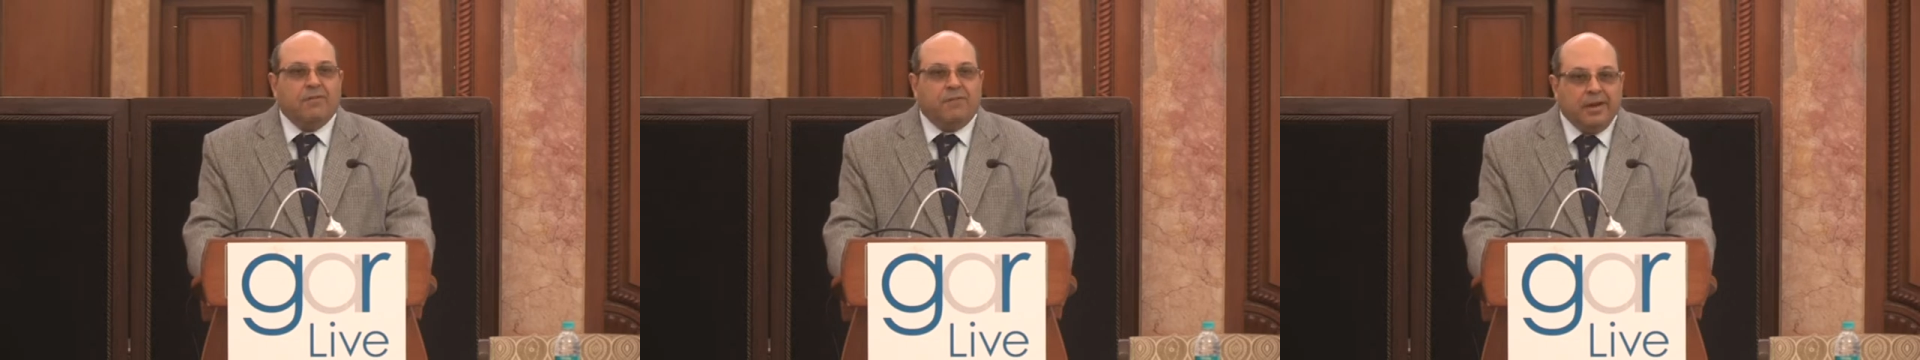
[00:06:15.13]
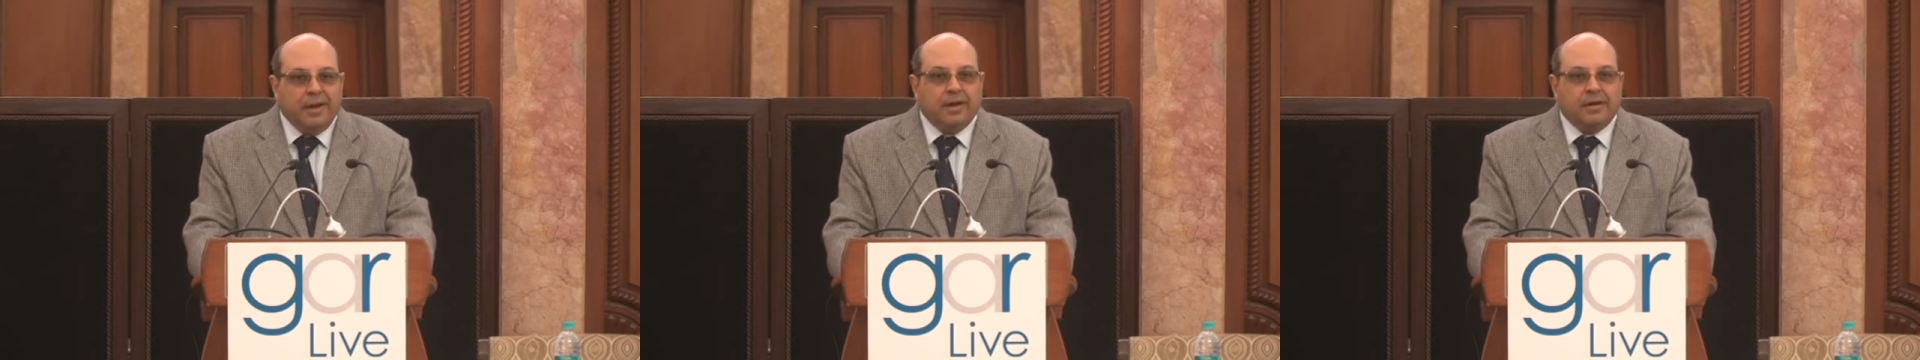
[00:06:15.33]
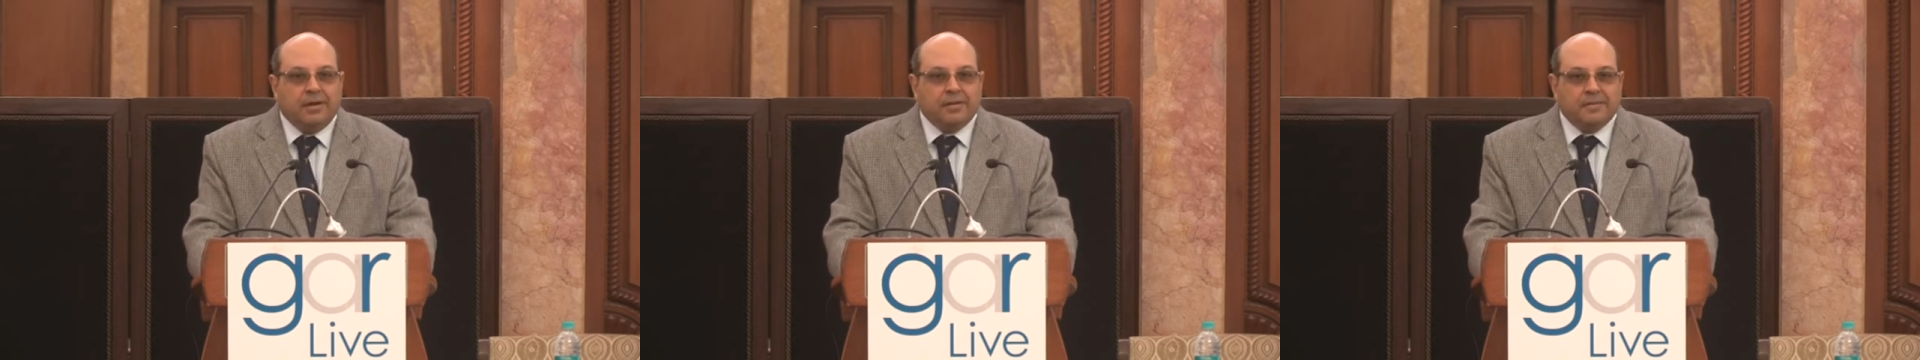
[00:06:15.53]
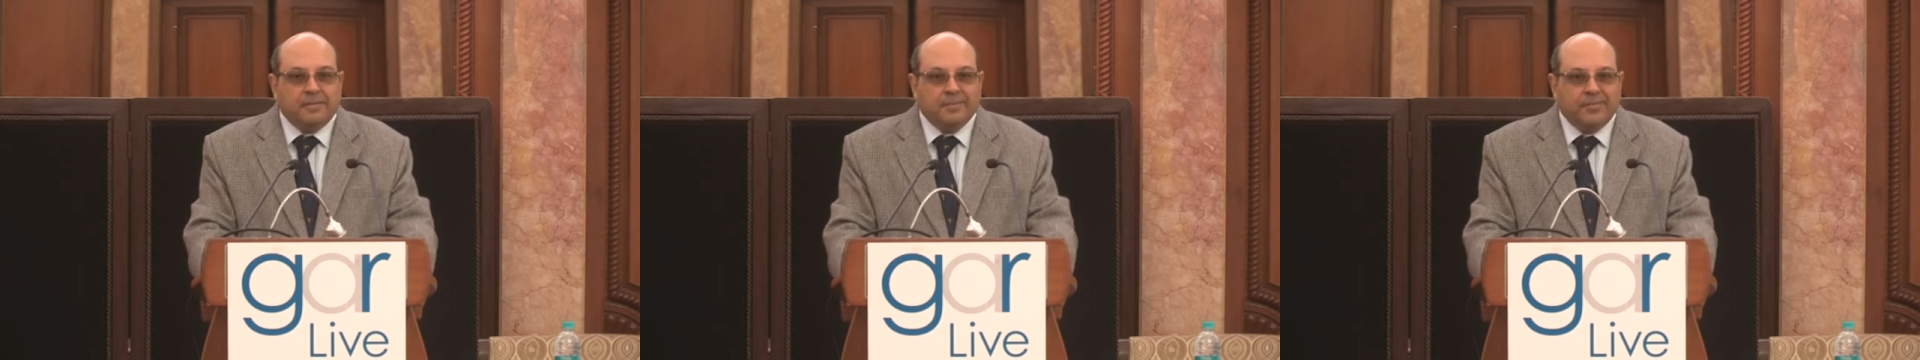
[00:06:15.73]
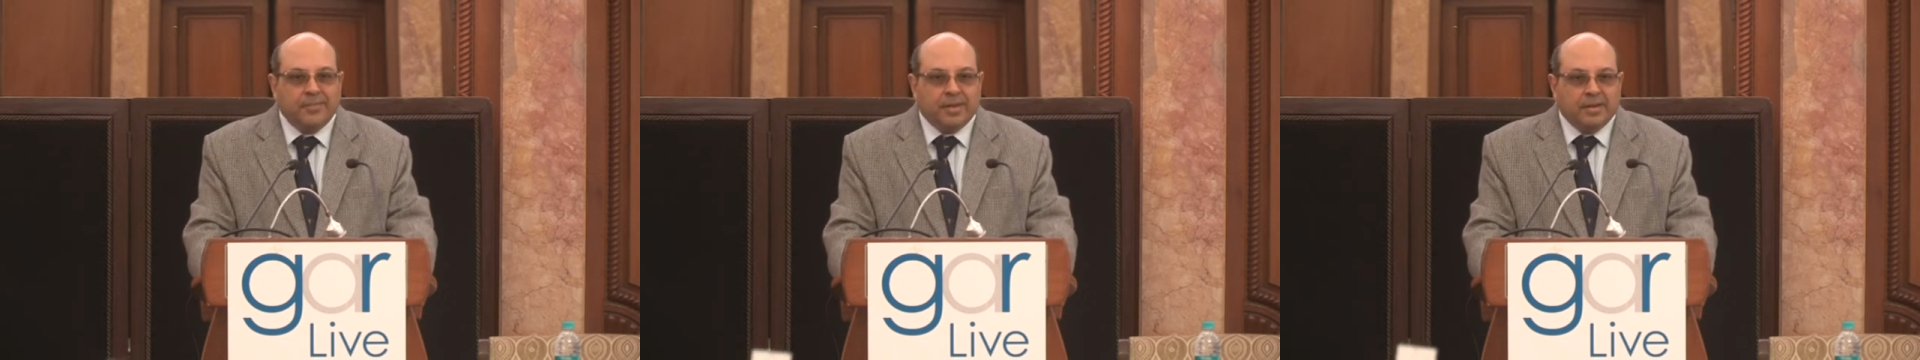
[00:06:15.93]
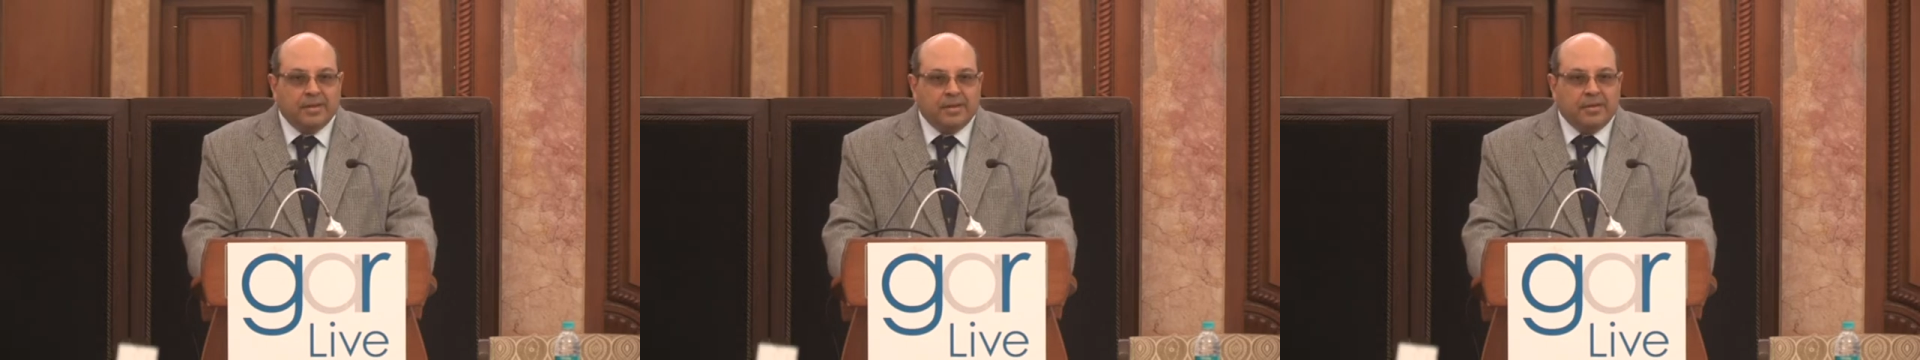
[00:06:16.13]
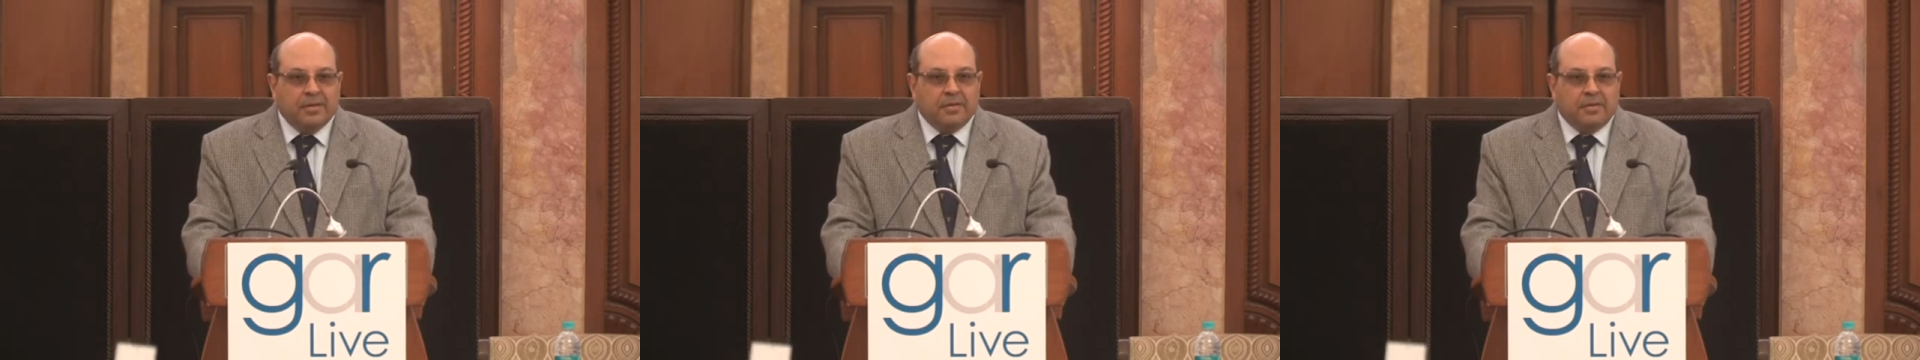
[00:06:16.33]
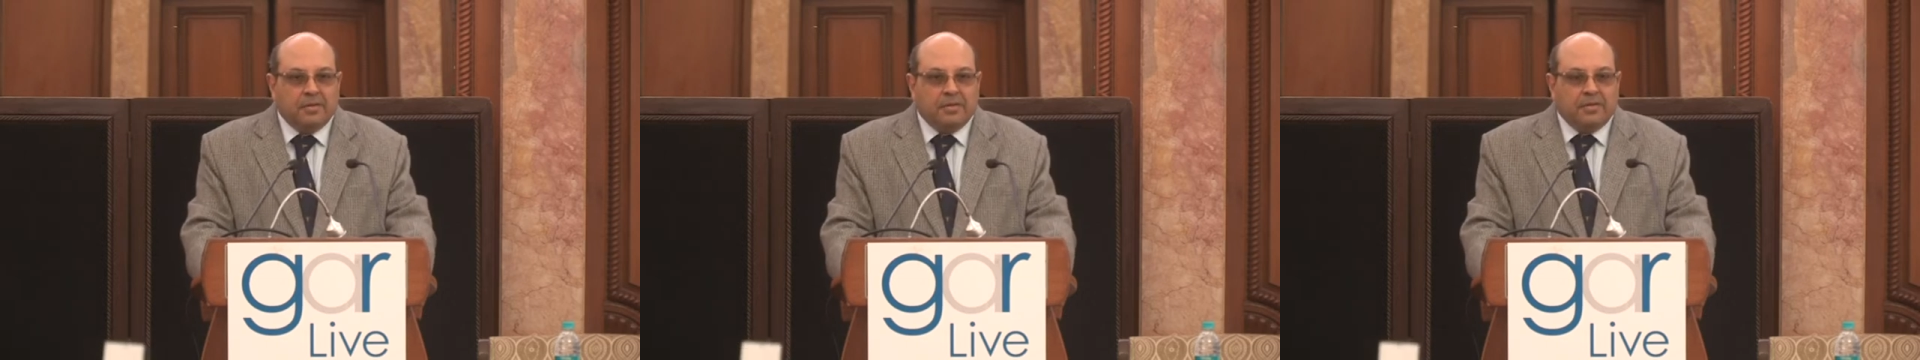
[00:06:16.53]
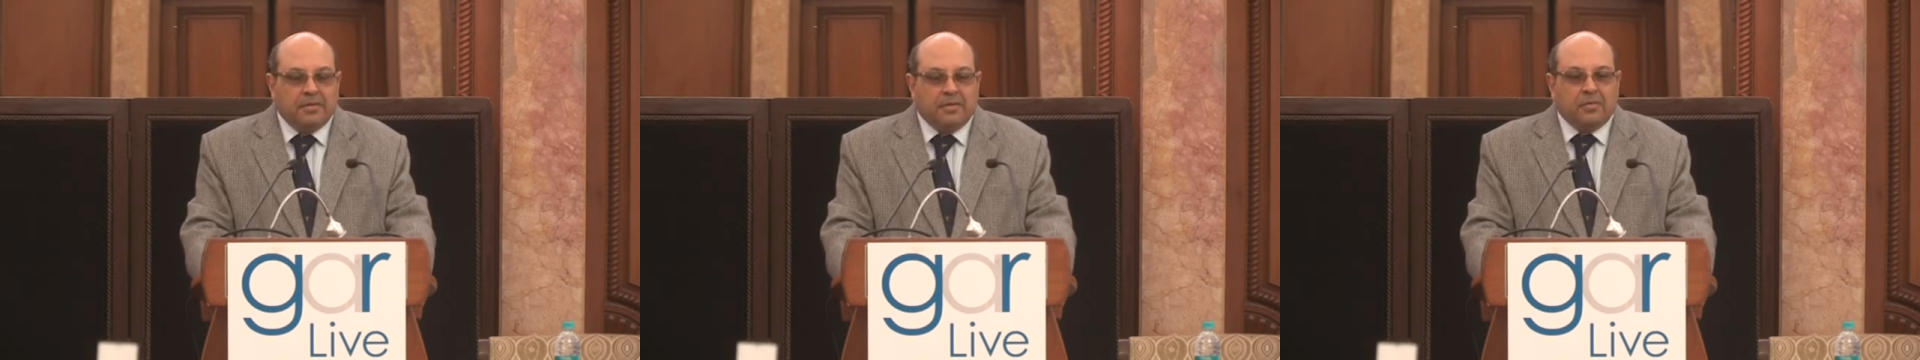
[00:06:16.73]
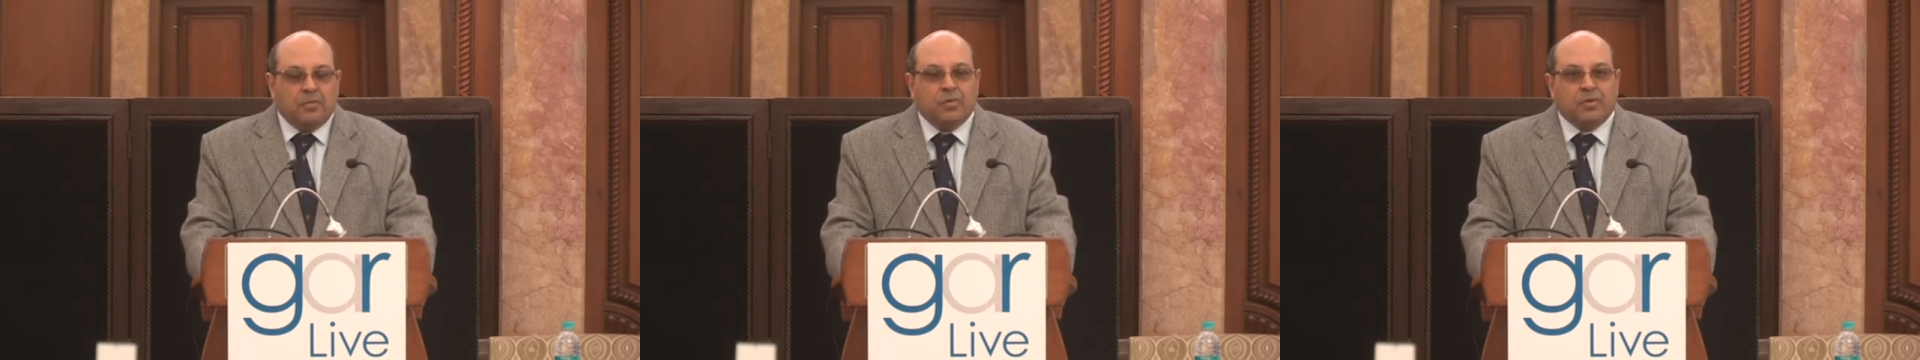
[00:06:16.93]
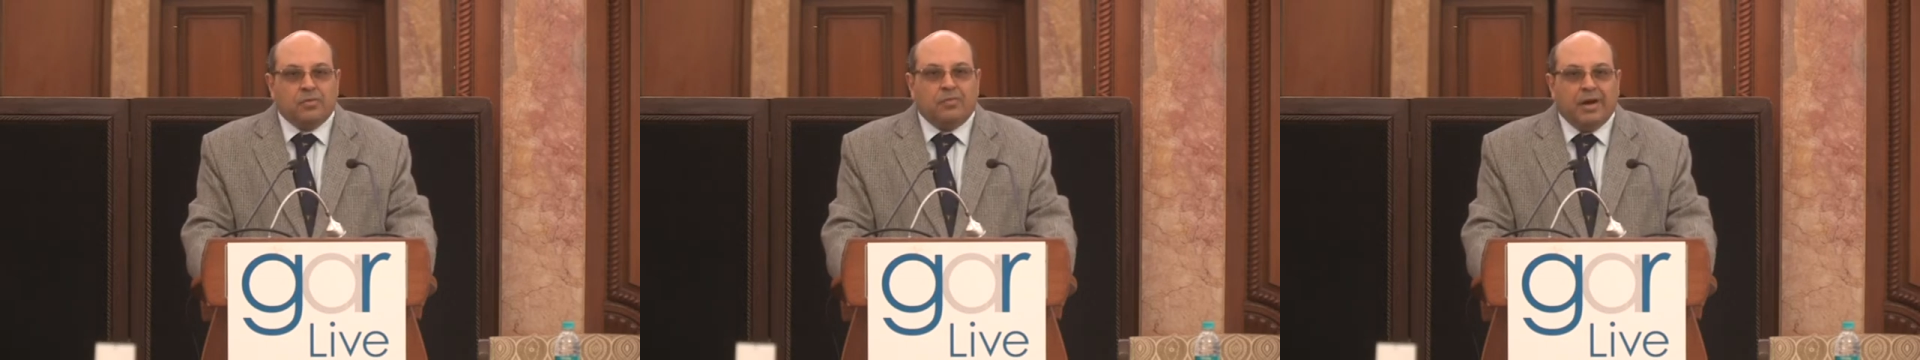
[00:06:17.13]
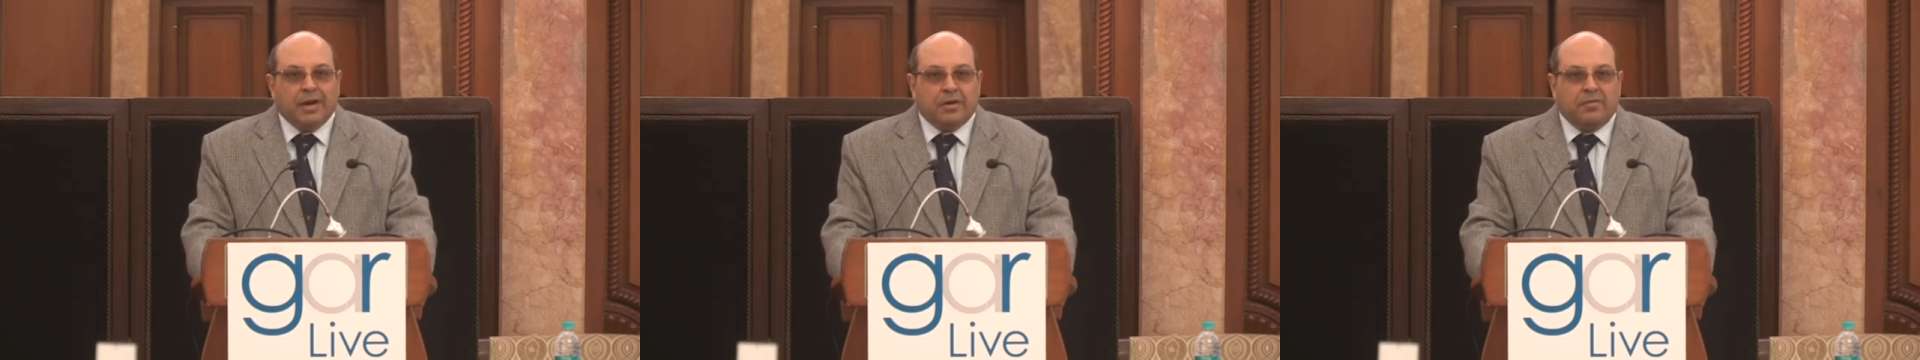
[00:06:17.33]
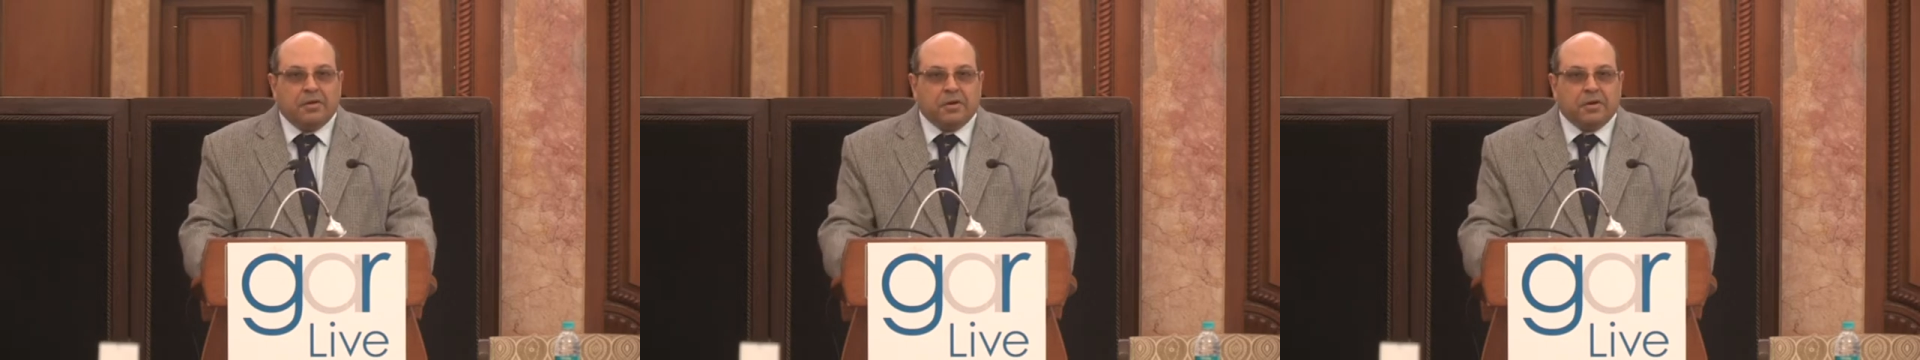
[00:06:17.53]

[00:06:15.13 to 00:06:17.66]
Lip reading: Field, who was one of a